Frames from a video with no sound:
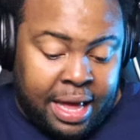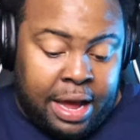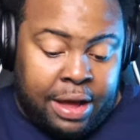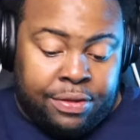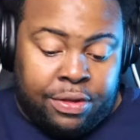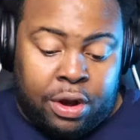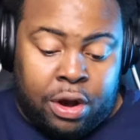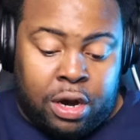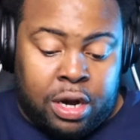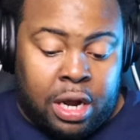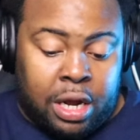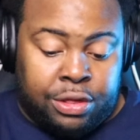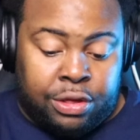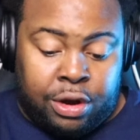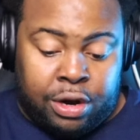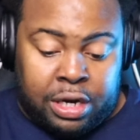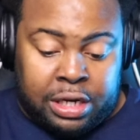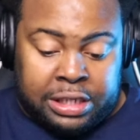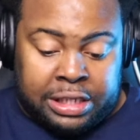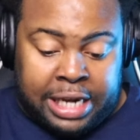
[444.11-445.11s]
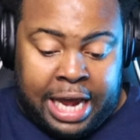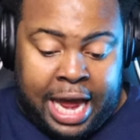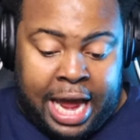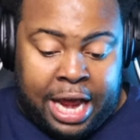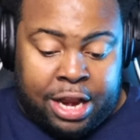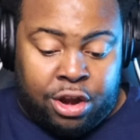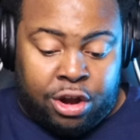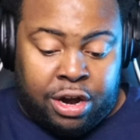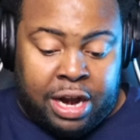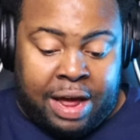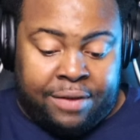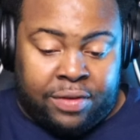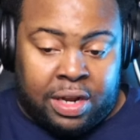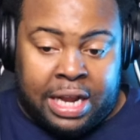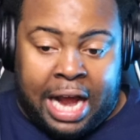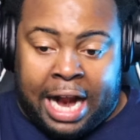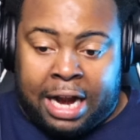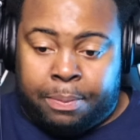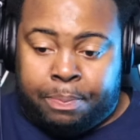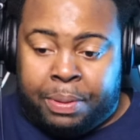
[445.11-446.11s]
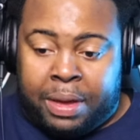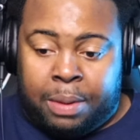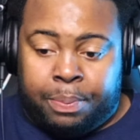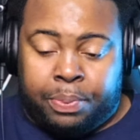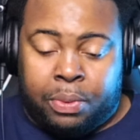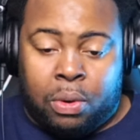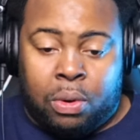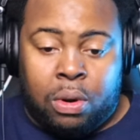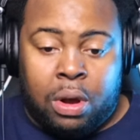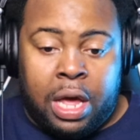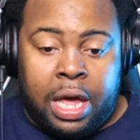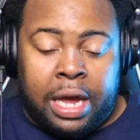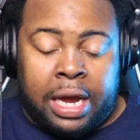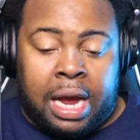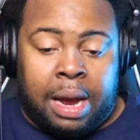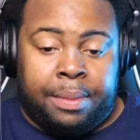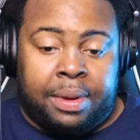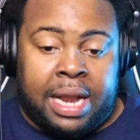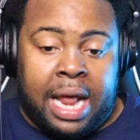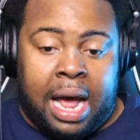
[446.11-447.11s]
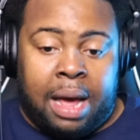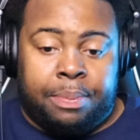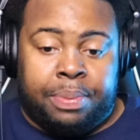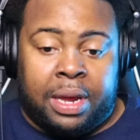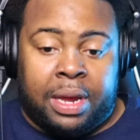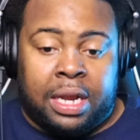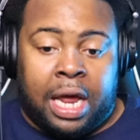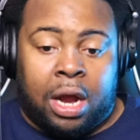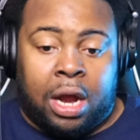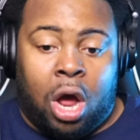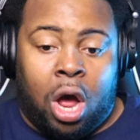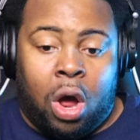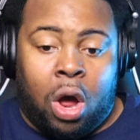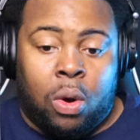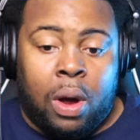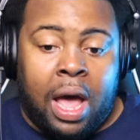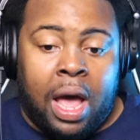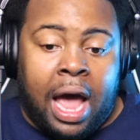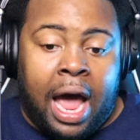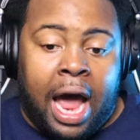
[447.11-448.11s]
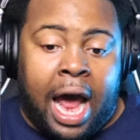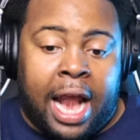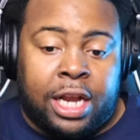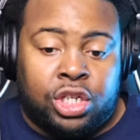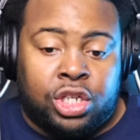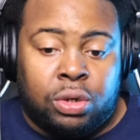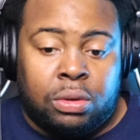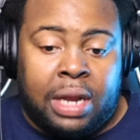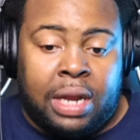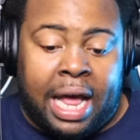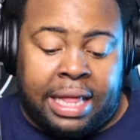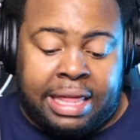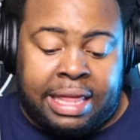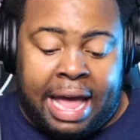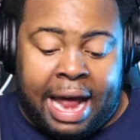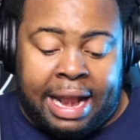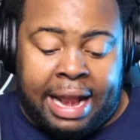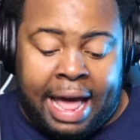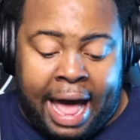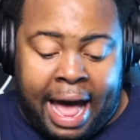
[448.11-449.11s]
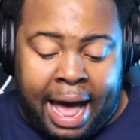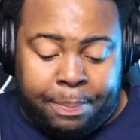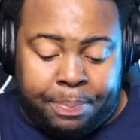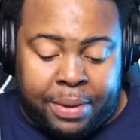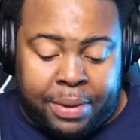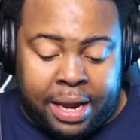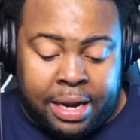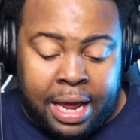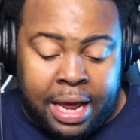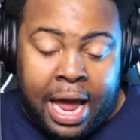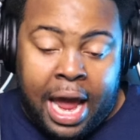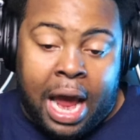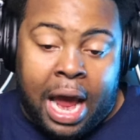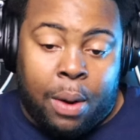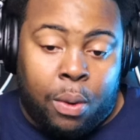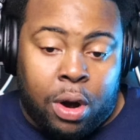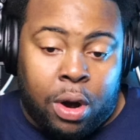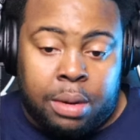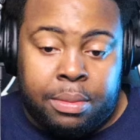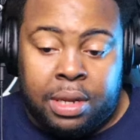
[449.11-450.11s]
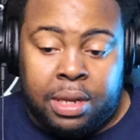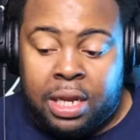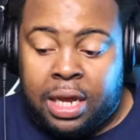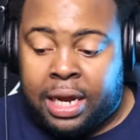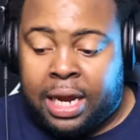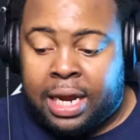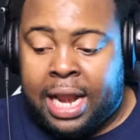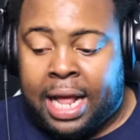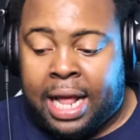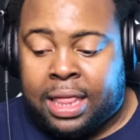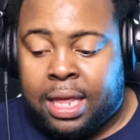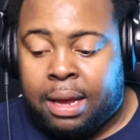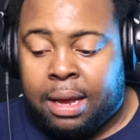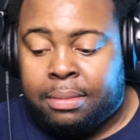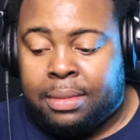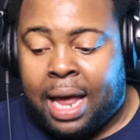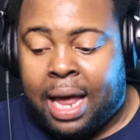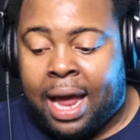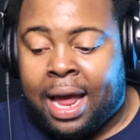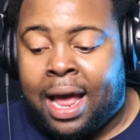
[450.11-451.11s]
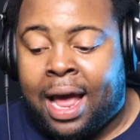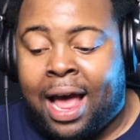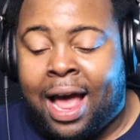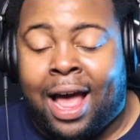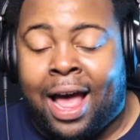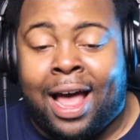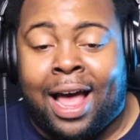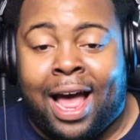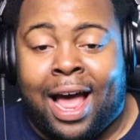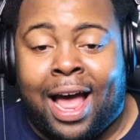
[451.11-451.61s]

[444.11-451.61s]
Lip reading: They're going to say it. And you're going to have a lot of people coming down being like, oh, how did you let that happen? And we're going to be looking at them like, ha, ha,